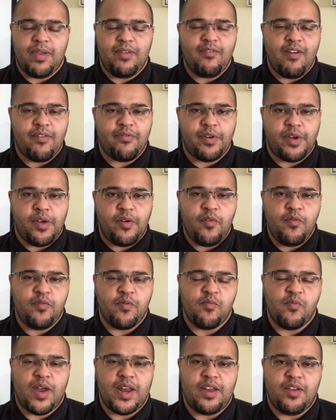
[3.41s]
Raphael,
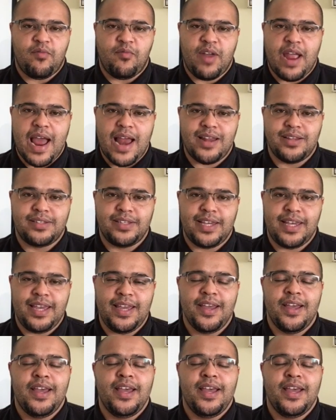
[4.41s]
from Radiant Reality.